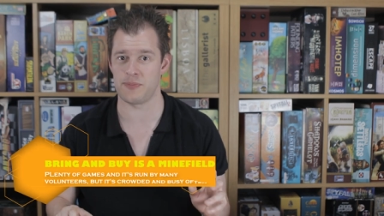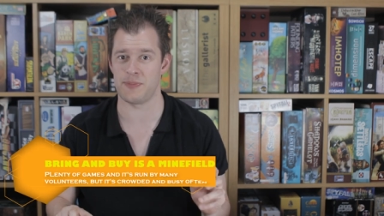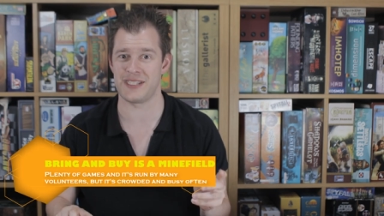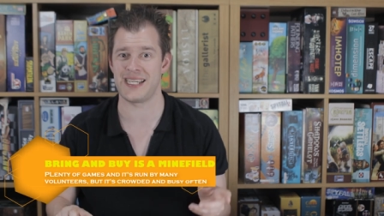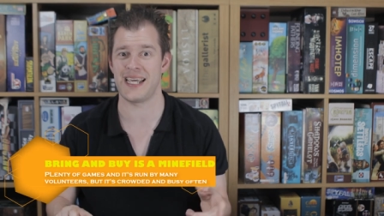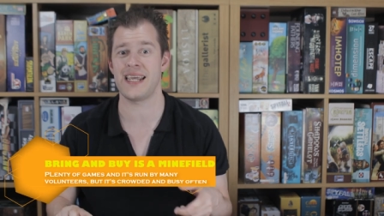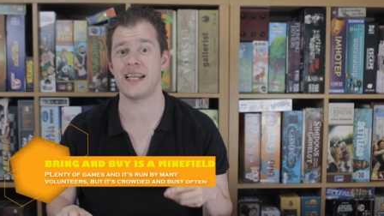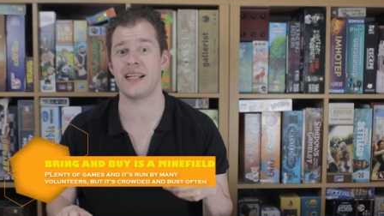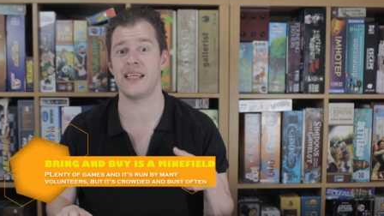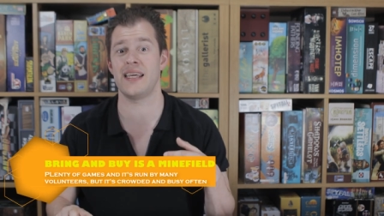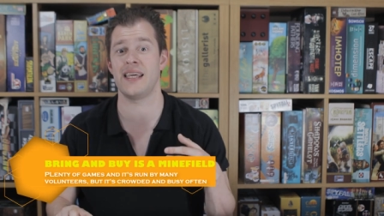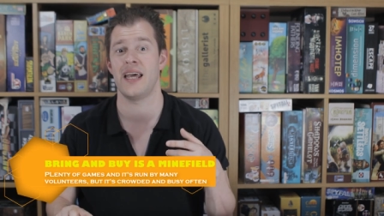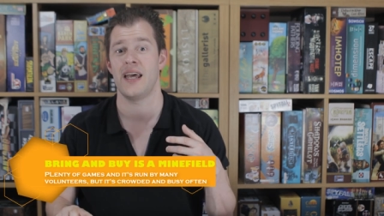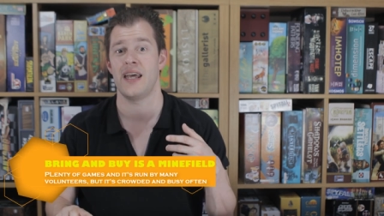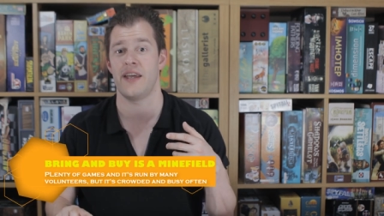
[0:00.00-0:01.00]

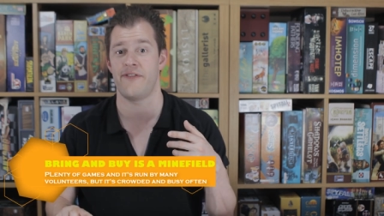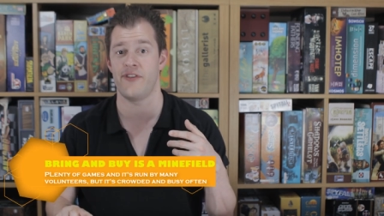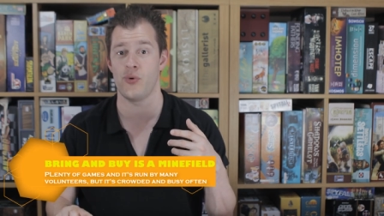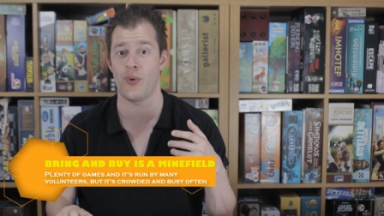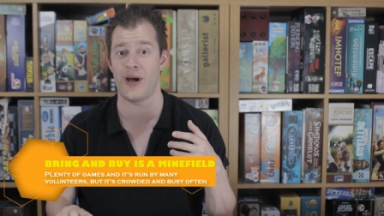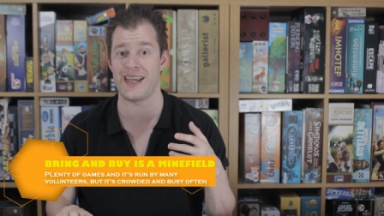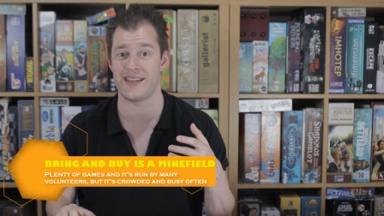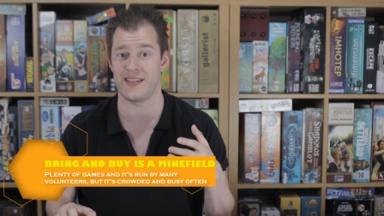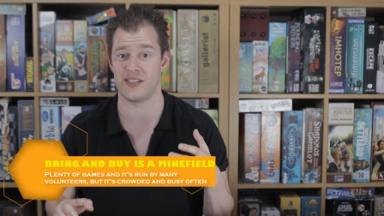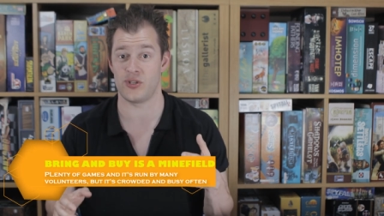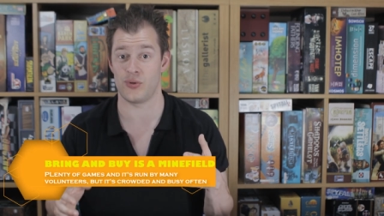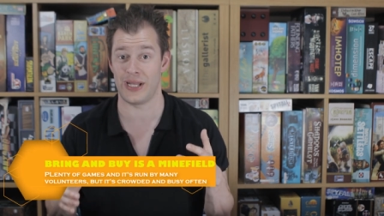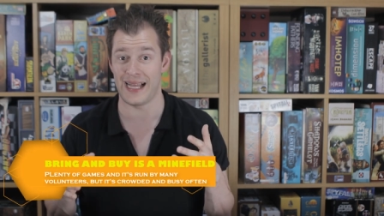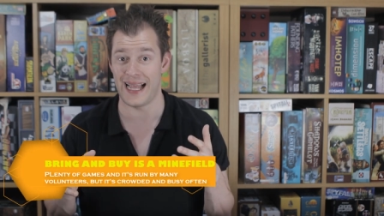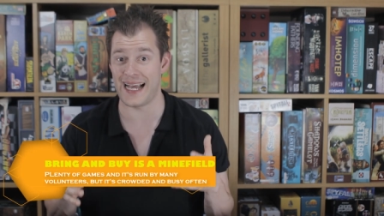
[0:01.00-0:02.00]
particularly if you waited
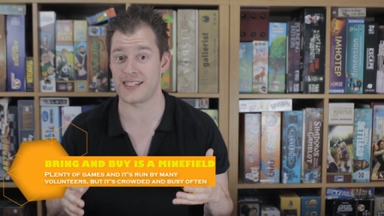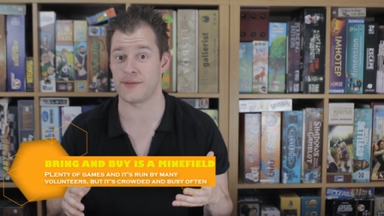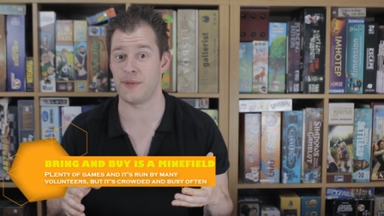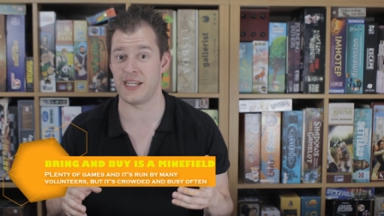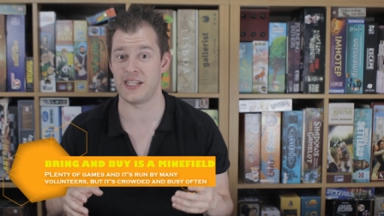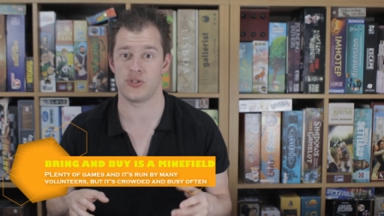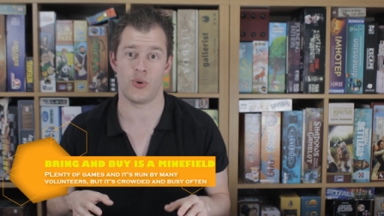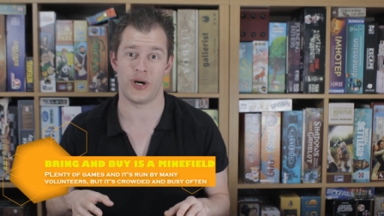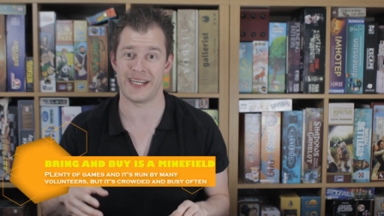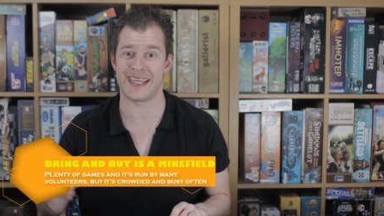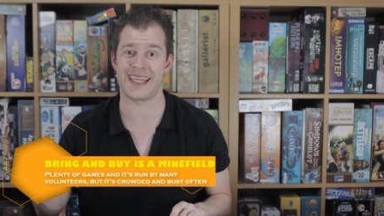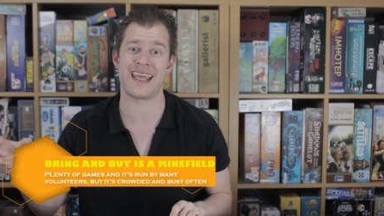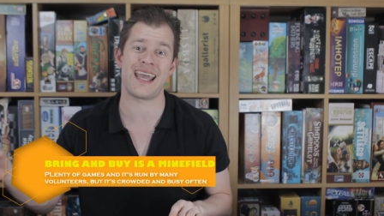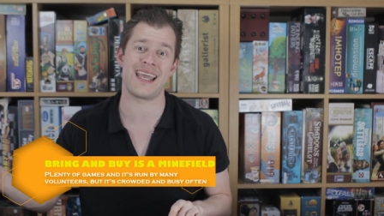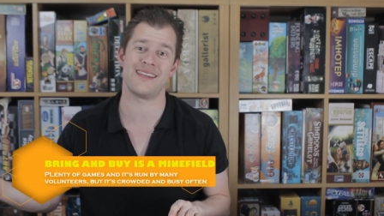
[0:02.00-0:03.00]
until the last minute to either
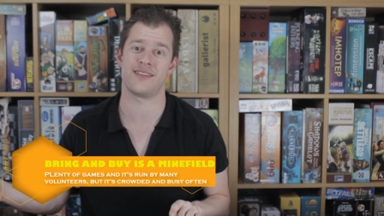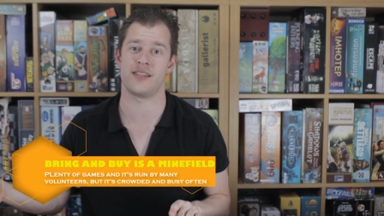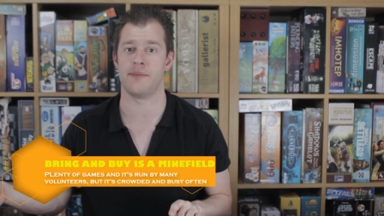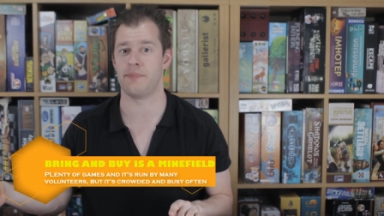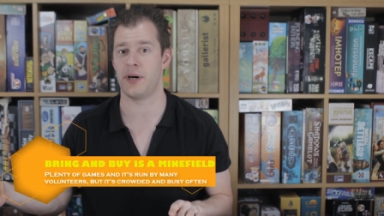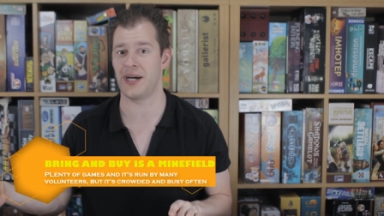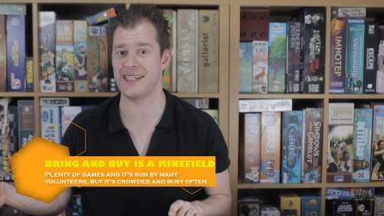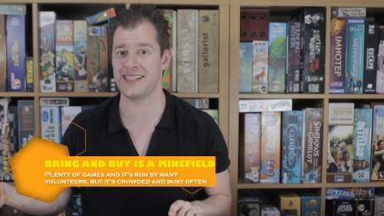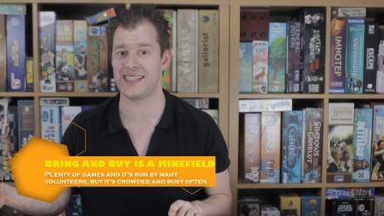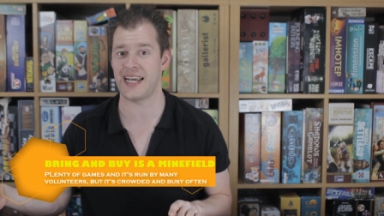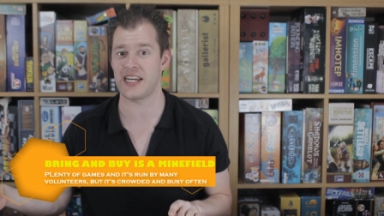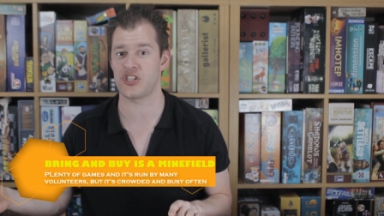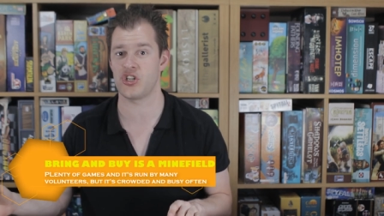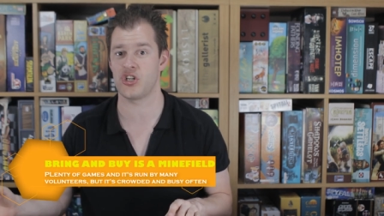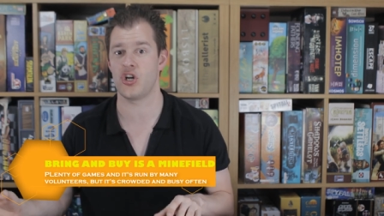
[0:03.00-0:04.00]
get into the buy
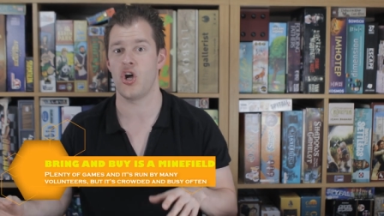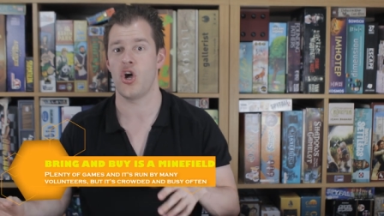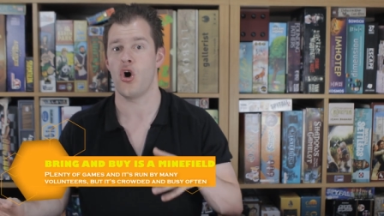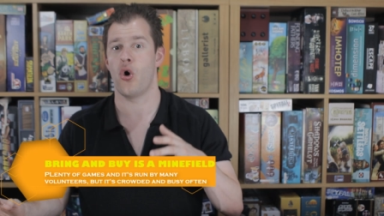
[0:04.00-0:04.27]
section